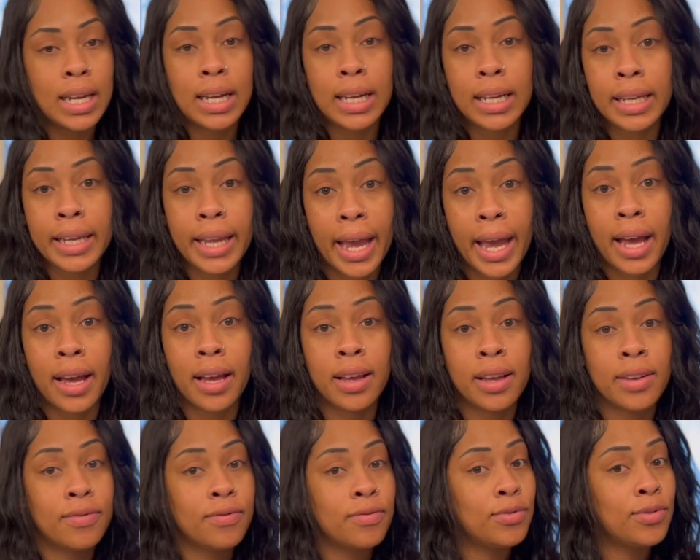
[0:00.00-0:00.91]
yeah,
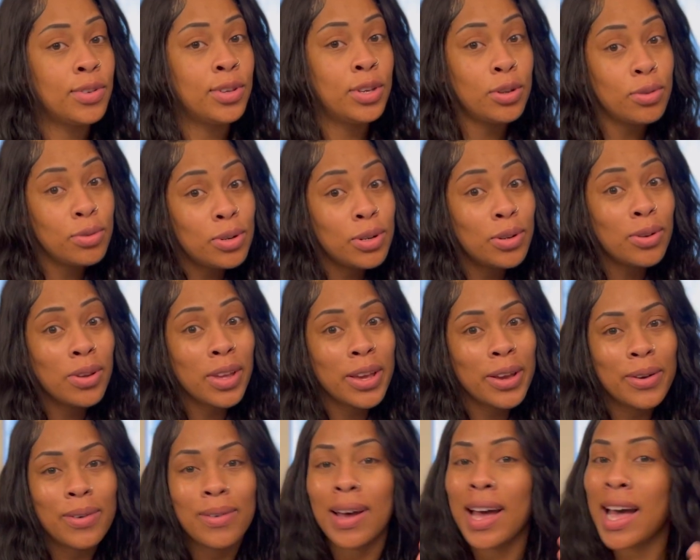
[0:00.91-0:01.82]
you do
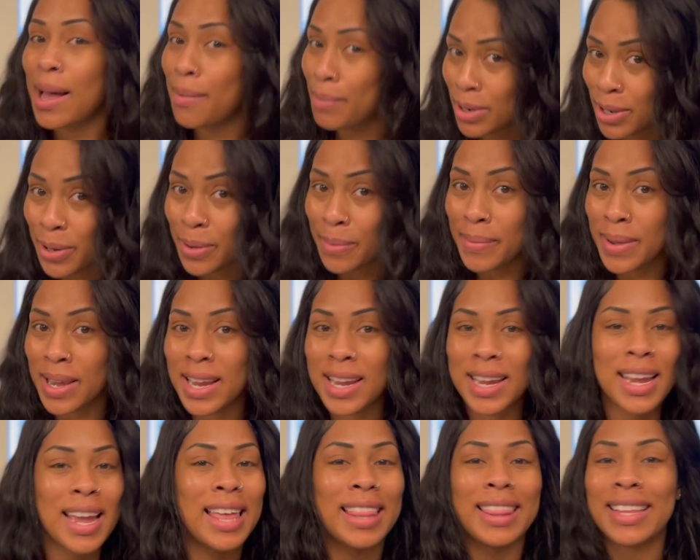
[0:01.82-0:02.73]
you, I'ma do
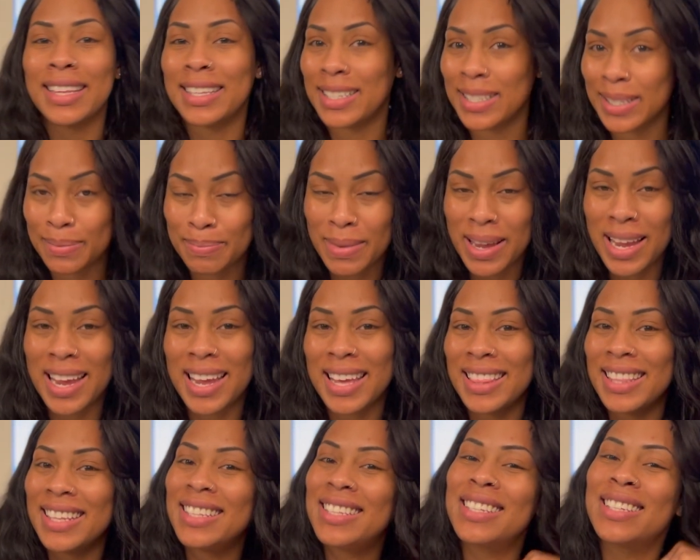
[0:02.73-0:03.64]
me, and this is me,
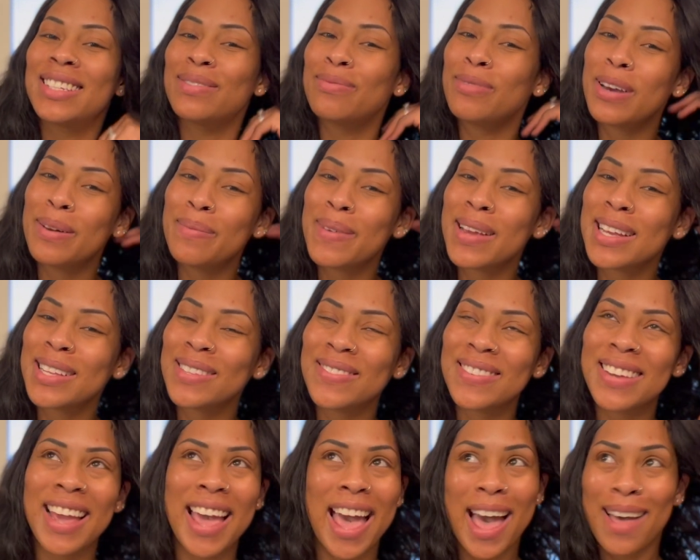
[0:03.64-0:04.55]
and this is what makes
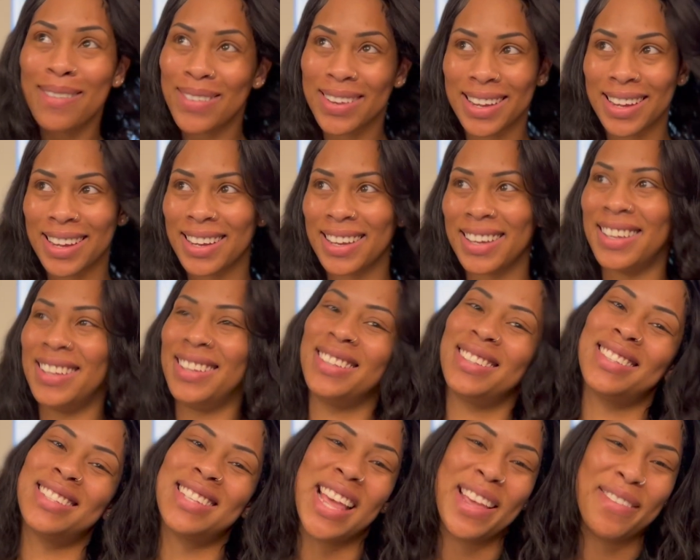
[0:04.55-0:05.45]
me happy.
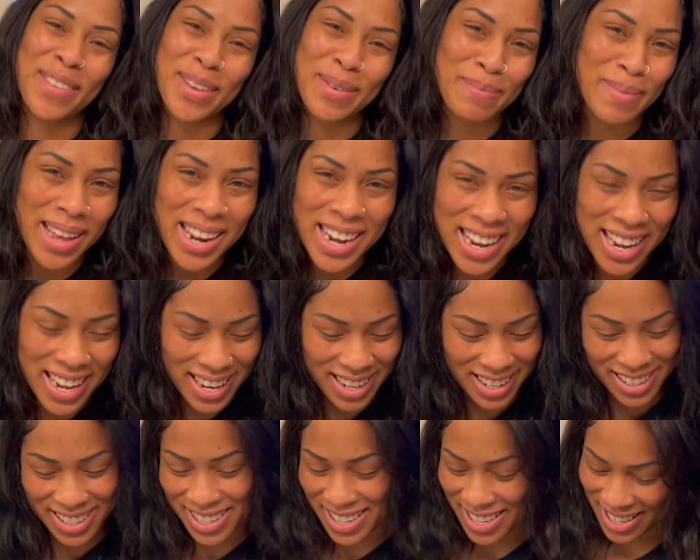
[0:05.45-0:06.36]
Saving money
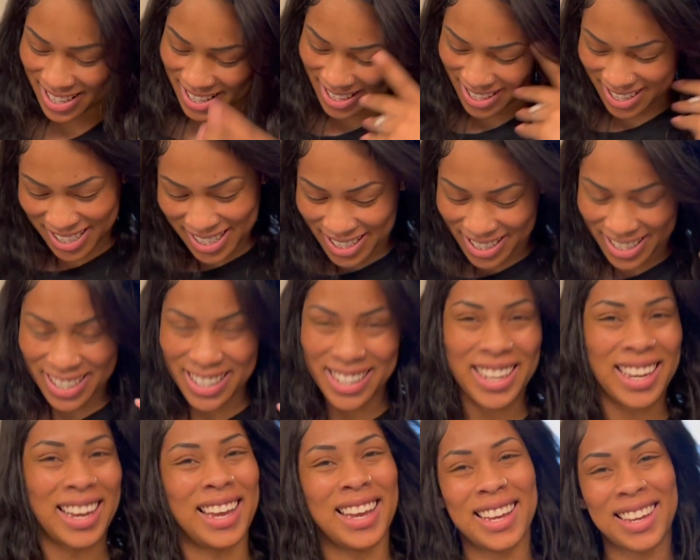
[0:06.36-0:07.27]
and looking
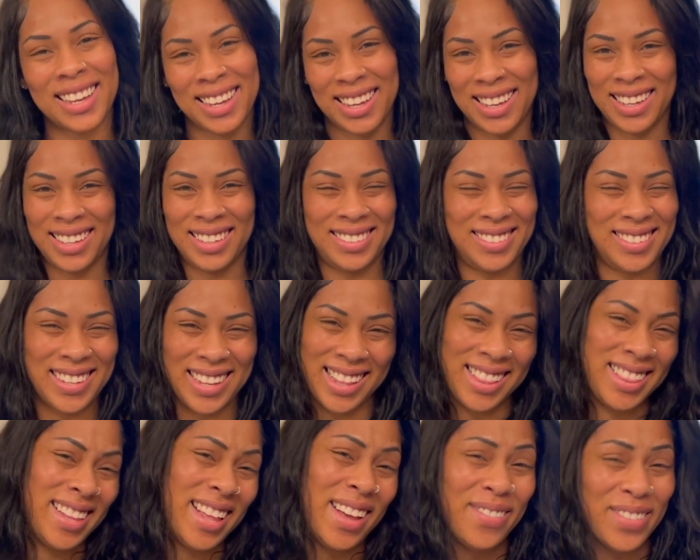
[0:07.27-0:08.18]
good. Like,
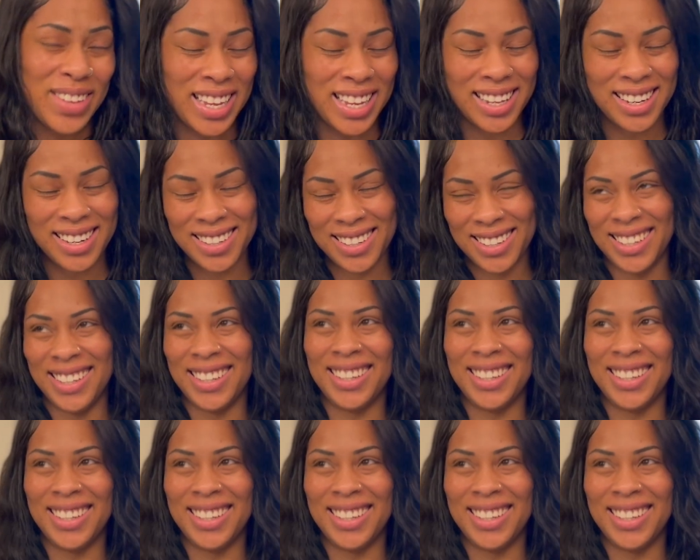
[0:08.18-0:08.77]
I love it.